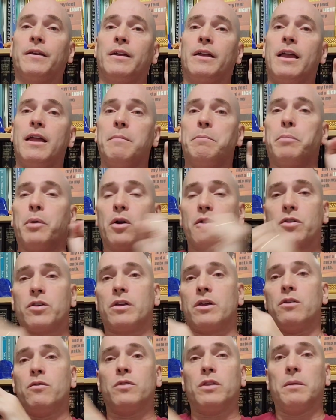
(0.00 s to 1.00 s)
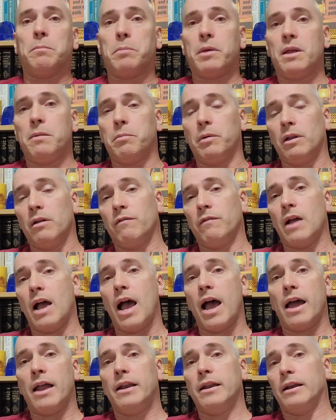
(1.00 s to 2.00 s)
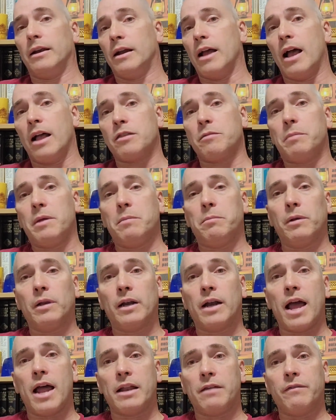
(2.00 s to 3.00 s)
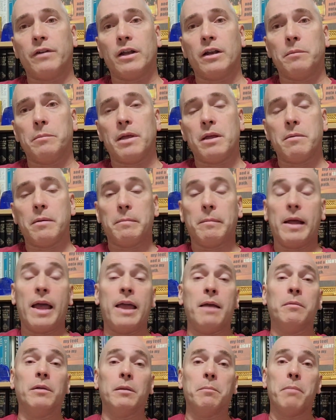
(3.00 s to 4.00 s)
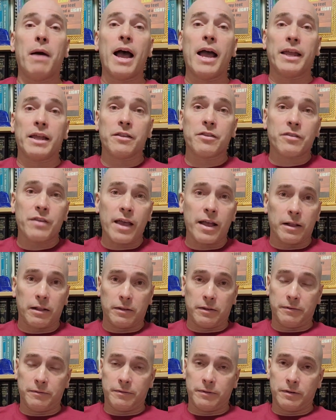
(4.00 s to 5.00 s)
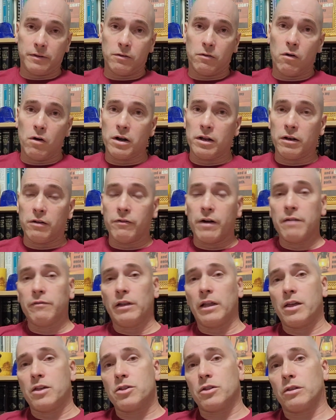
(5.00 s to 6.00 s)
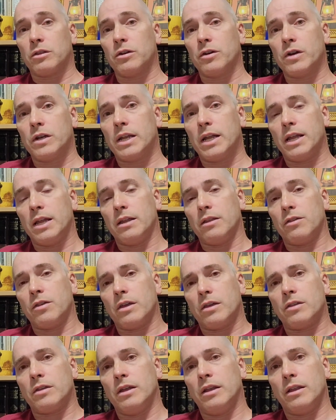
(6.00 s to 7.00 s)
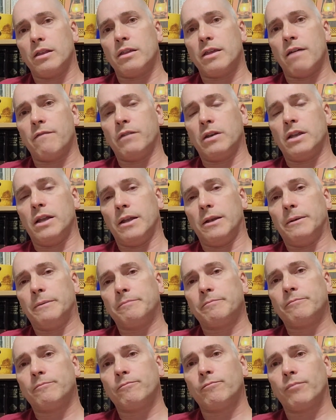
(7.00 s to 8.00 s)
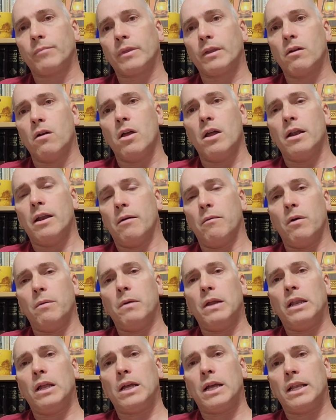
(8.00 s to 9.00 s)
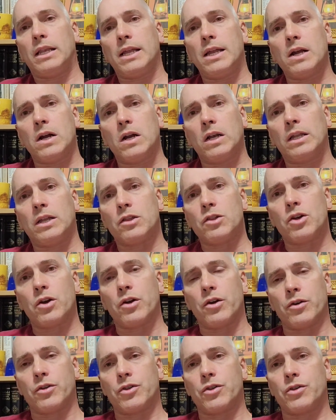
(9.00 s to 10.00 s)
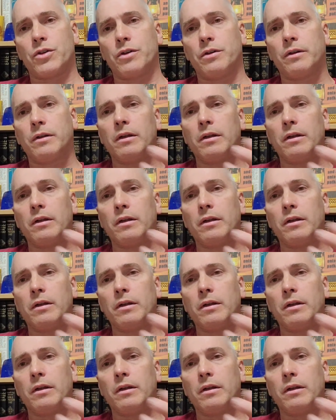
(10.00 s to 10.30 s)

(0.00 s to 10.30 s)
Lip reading: and persecute the people of God, and God's people are not even going to be able to buy and sell, according to Revelation 13, 16, and 17. And when we look at the early church,